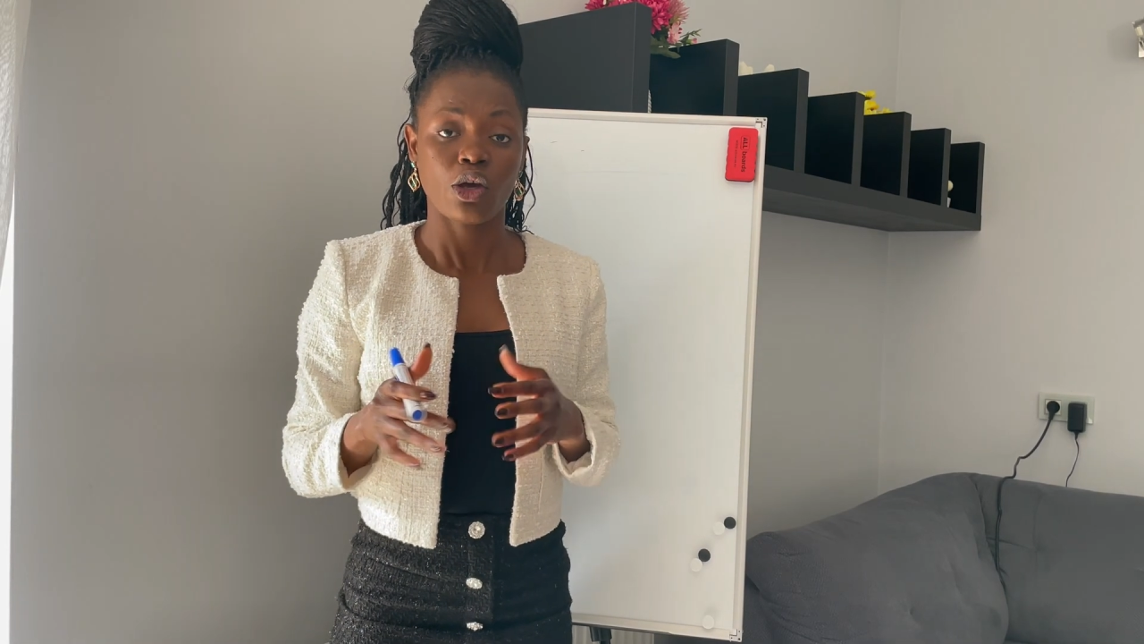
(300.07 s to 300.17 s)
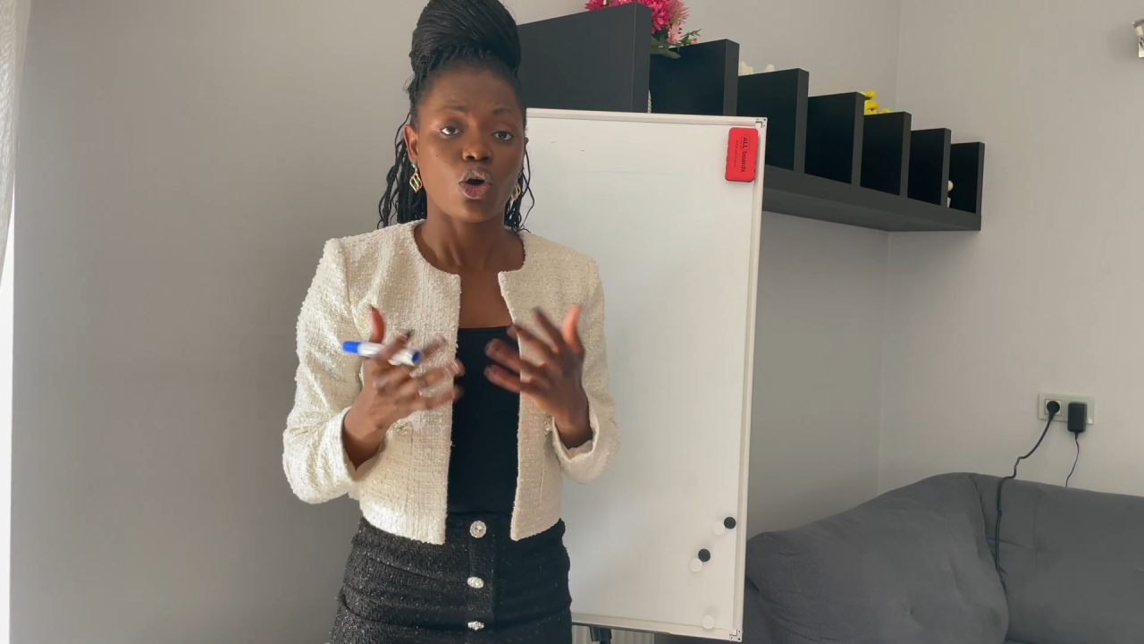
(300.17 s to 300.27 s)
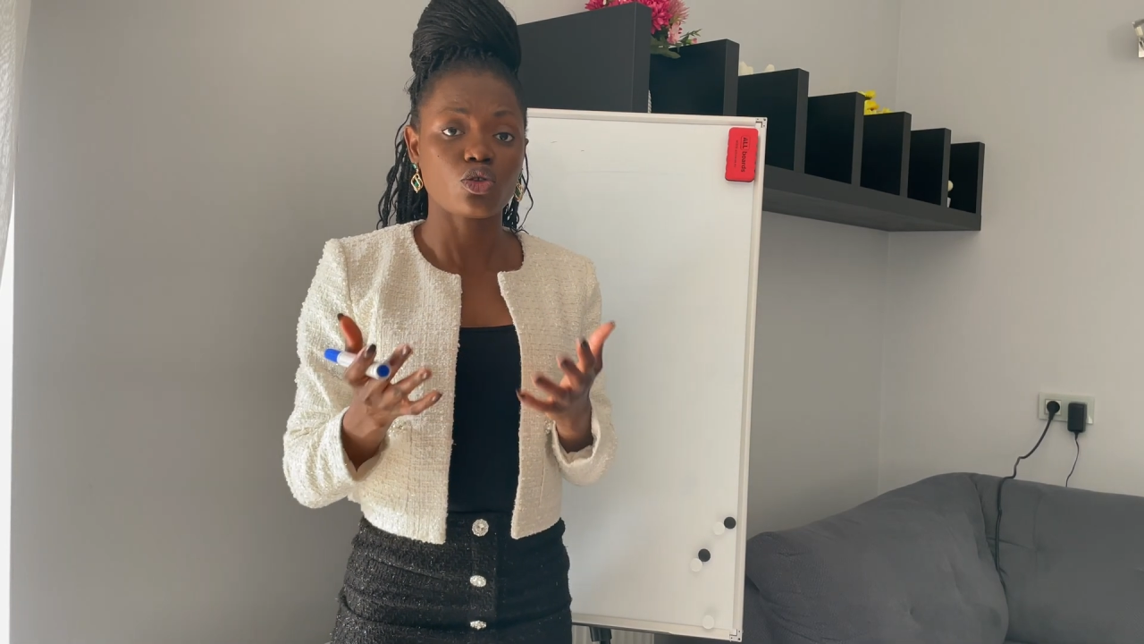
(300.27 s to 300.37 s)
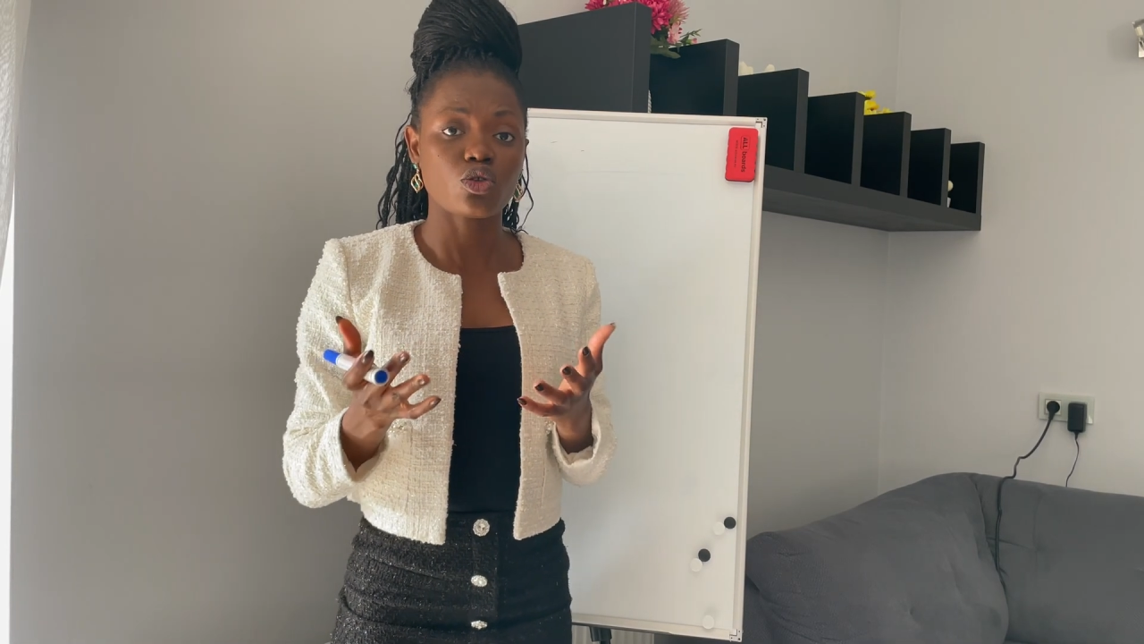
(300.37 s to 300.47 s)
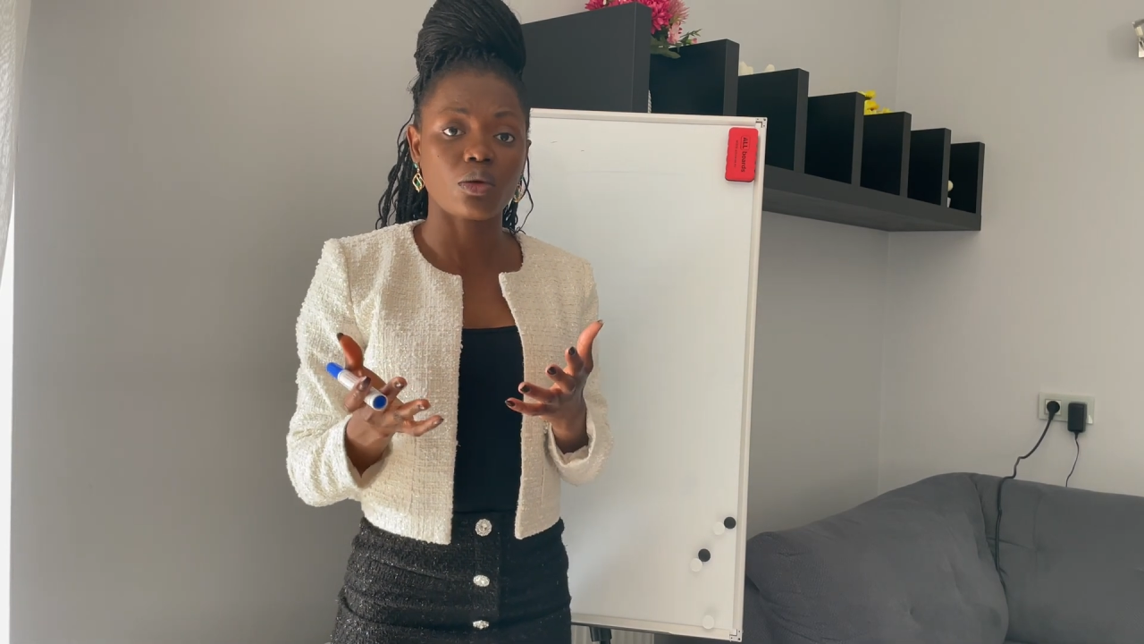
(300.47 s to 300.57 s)

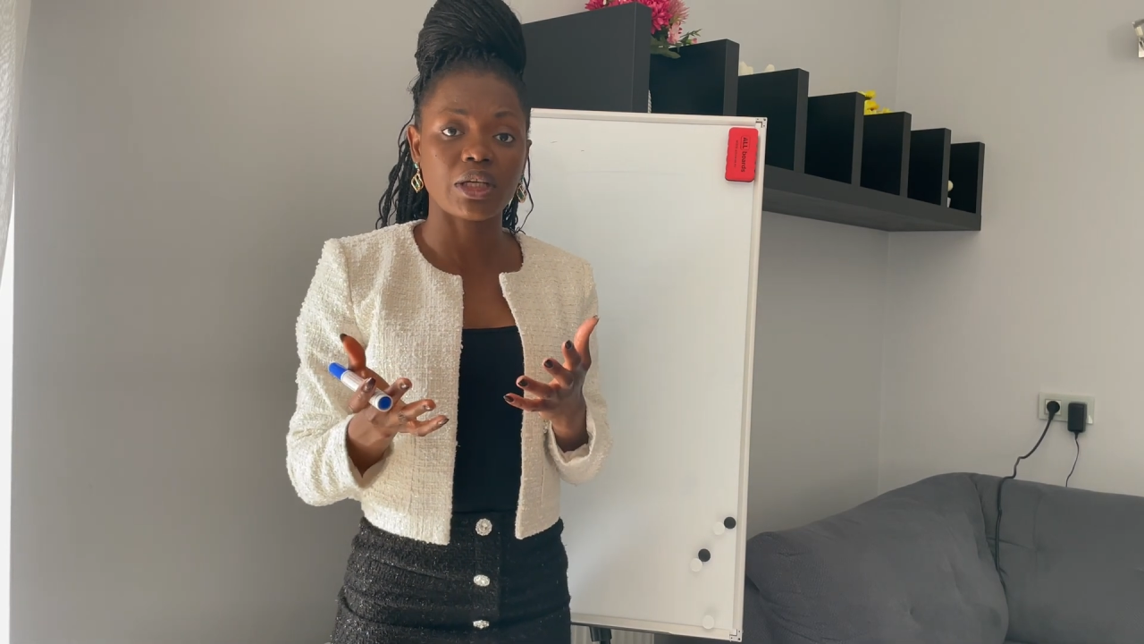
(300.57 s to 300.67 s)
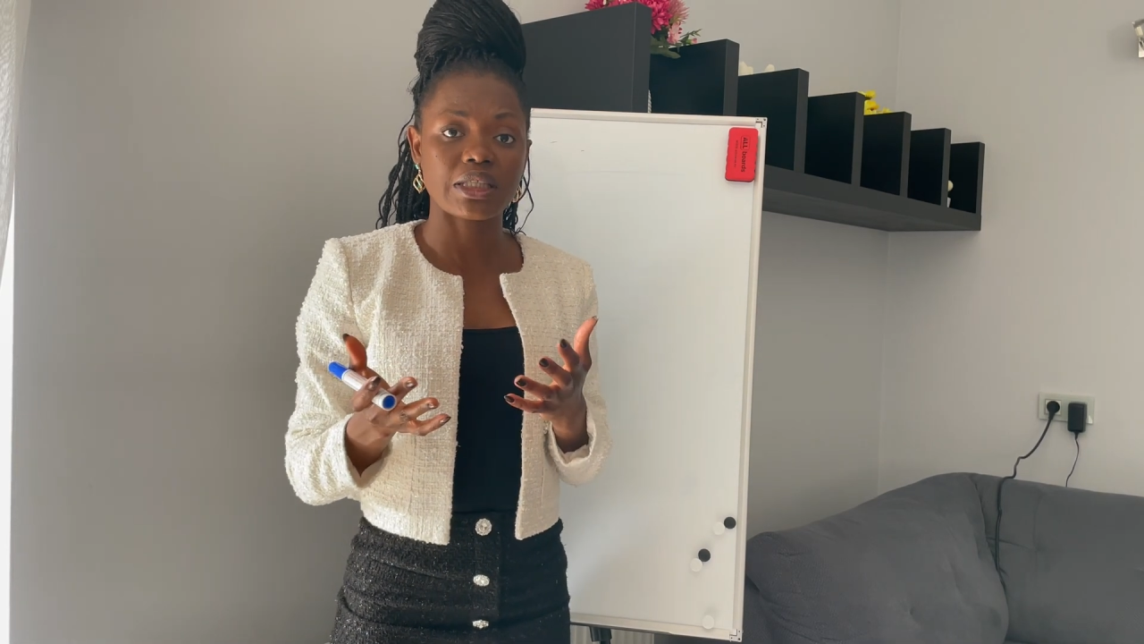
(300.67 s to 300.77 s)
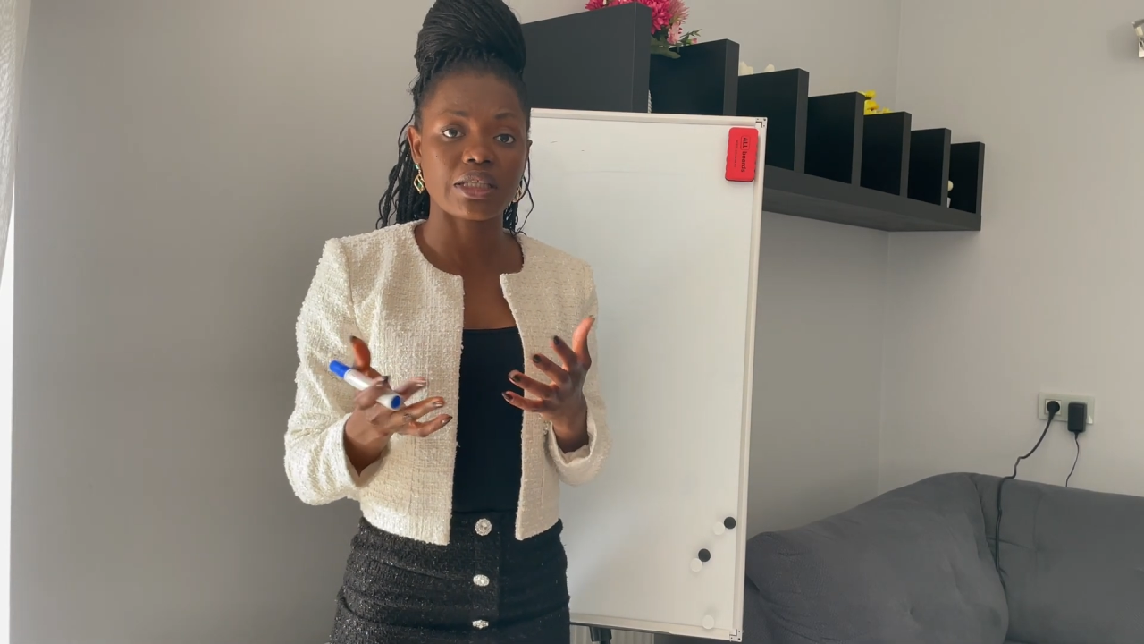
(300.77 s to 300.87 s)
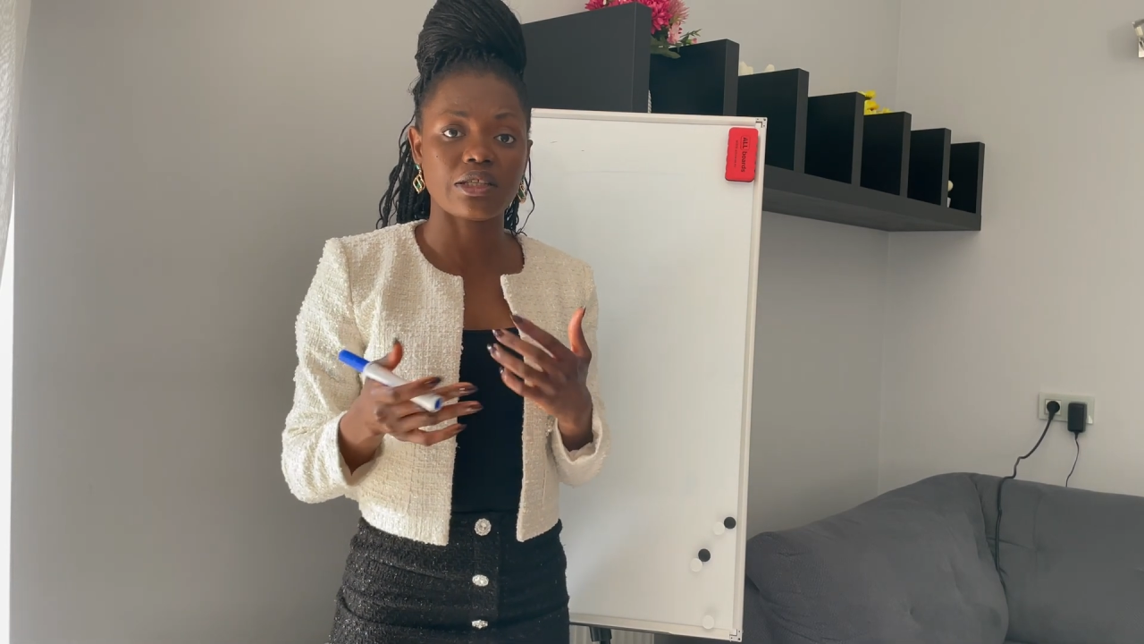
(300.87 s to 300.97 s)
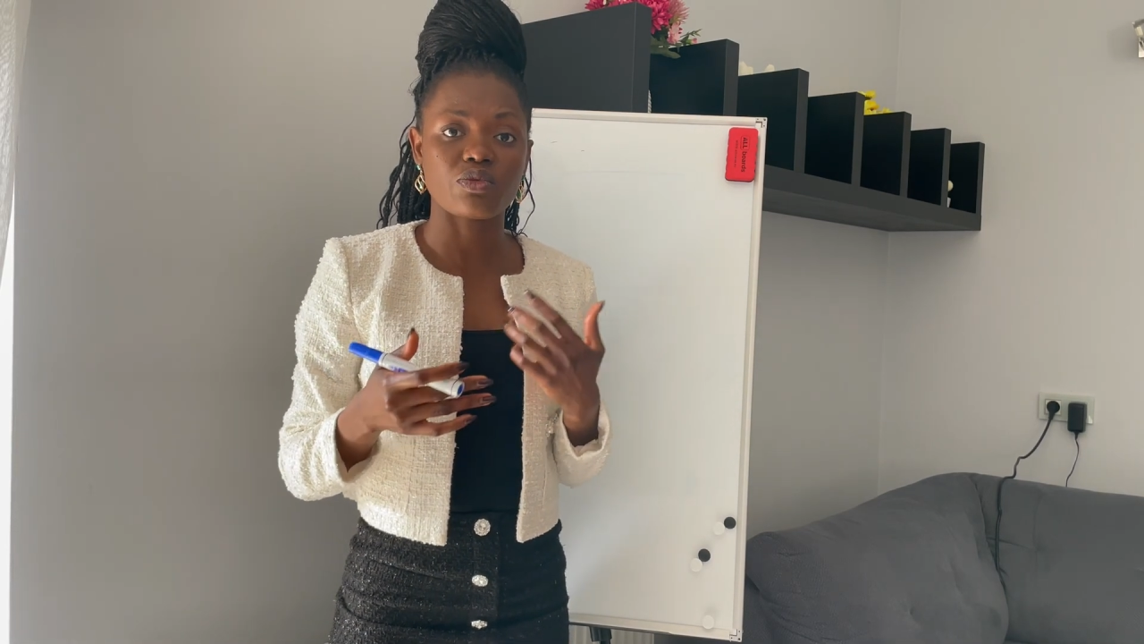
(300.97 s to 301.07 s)
Also, subnetting is